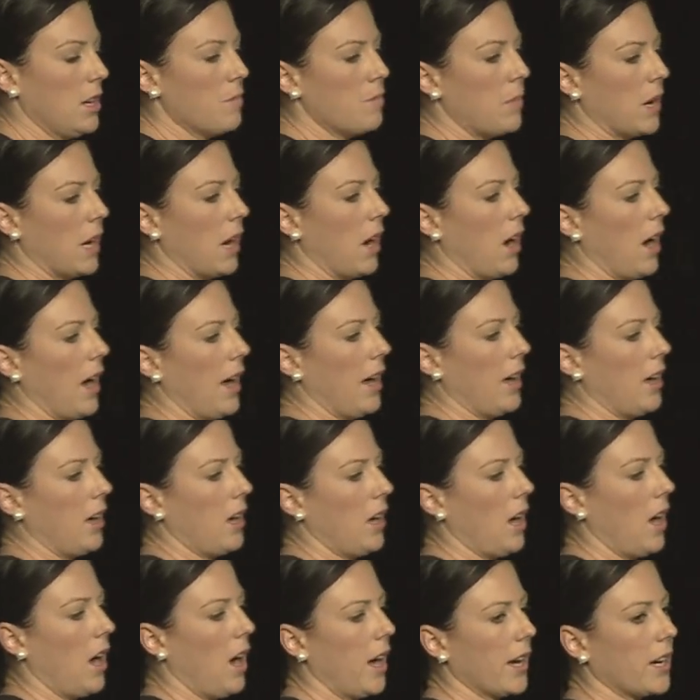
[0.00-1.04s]
But
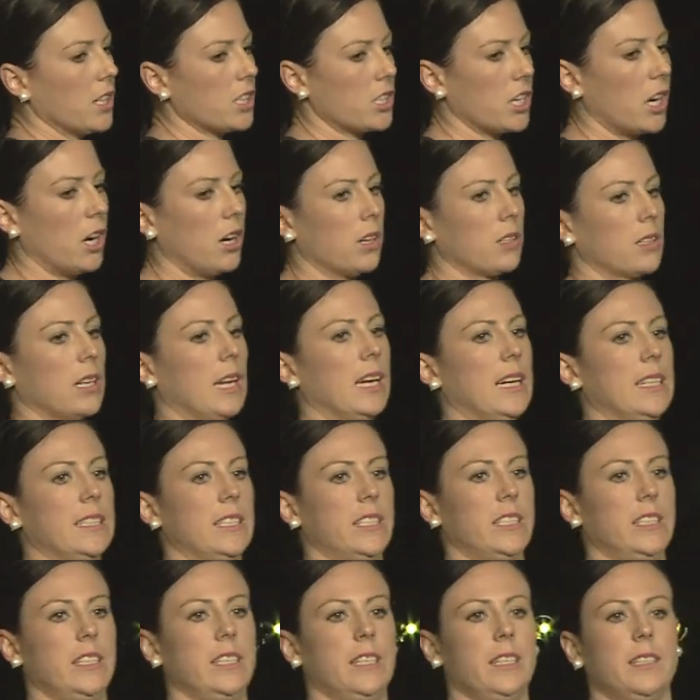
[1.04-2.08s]
I, I got told
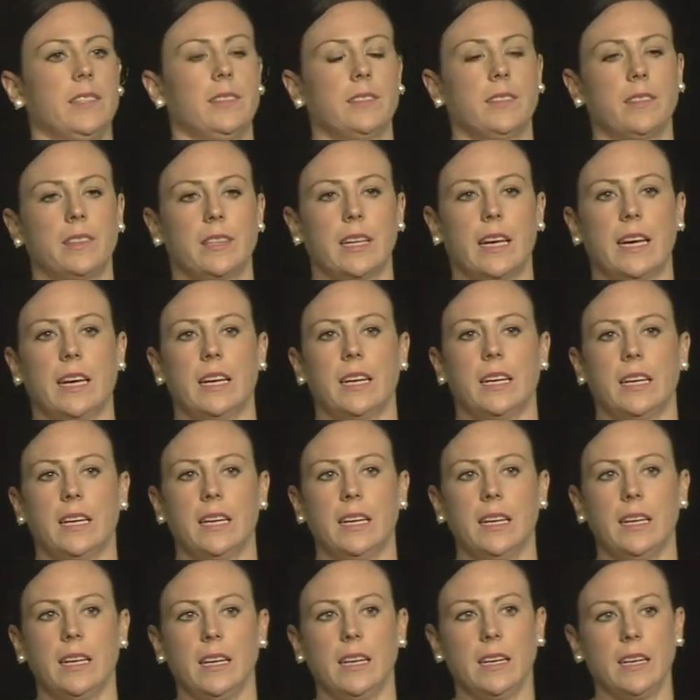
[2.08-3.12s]
last year that
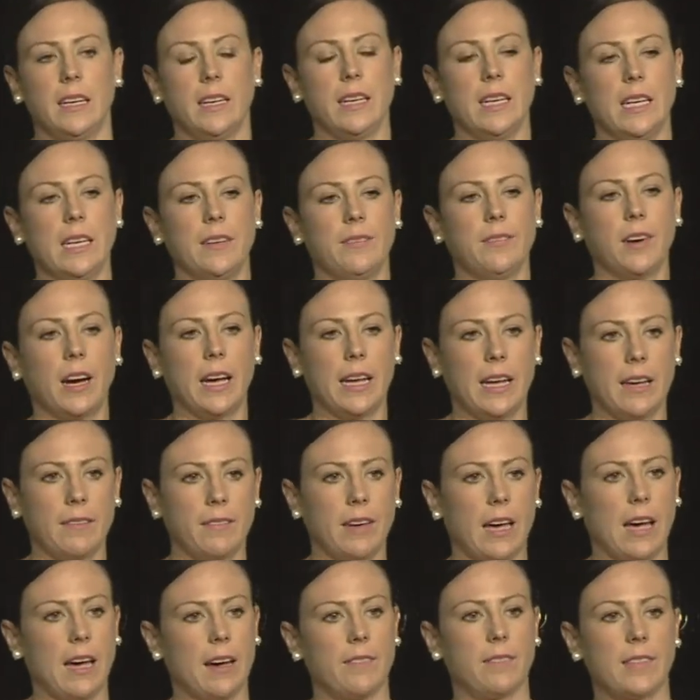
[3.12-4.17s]
if I ever
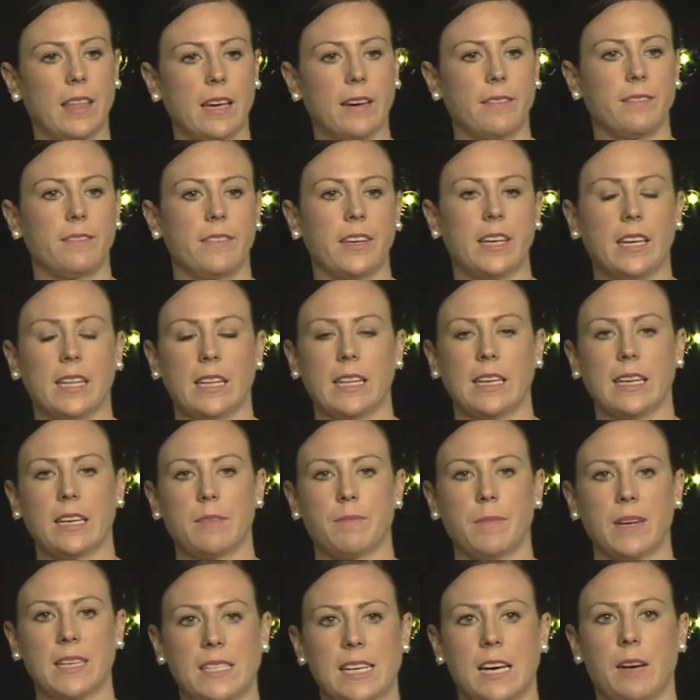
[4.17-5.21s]
have that feeling in
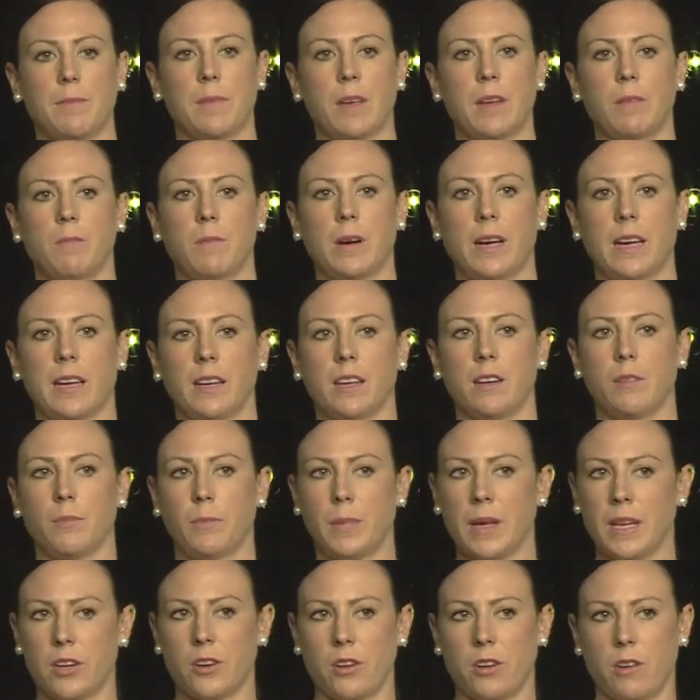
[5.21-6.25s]
my tummy where you're a
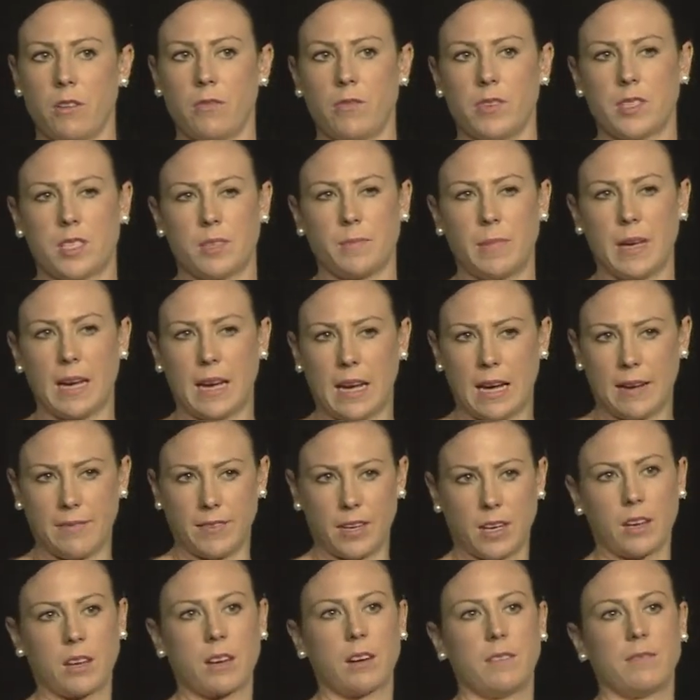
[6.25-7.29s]
bit nervous about having
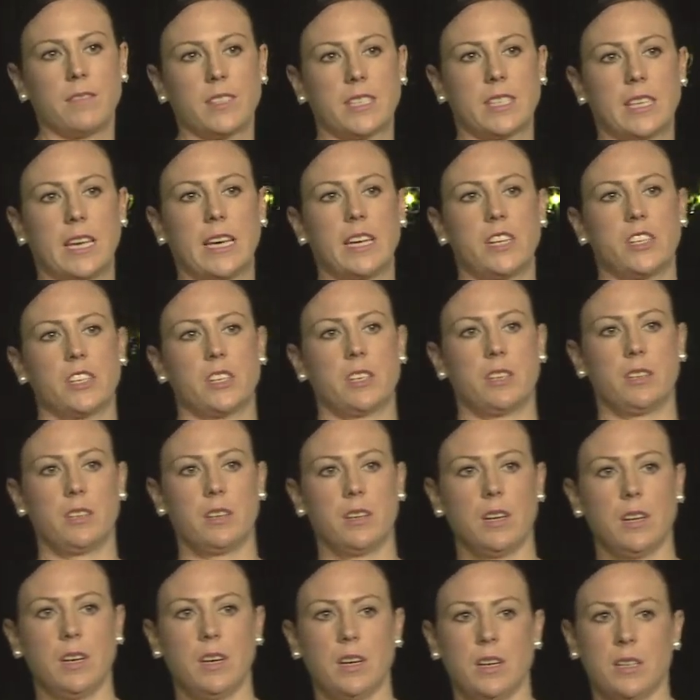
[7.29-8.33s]
a conversation
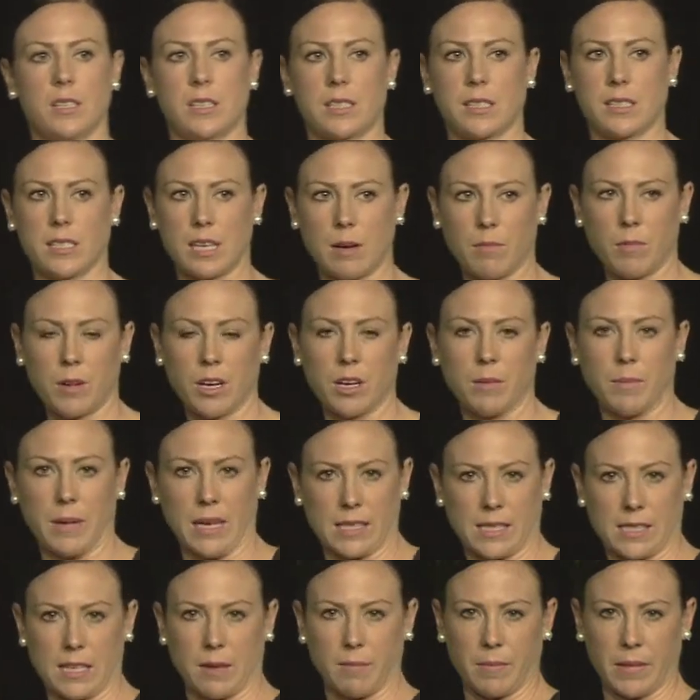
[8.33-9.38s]
to someone about
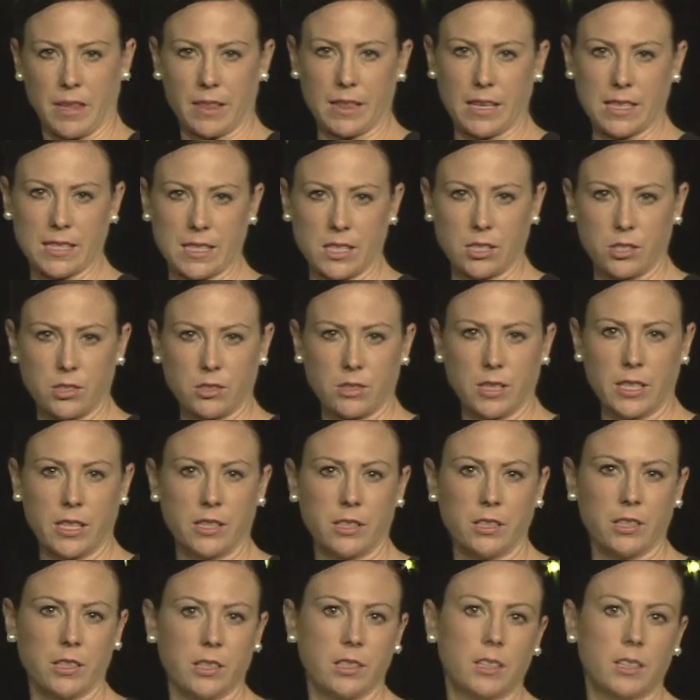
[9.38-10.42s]
something that's annoying you,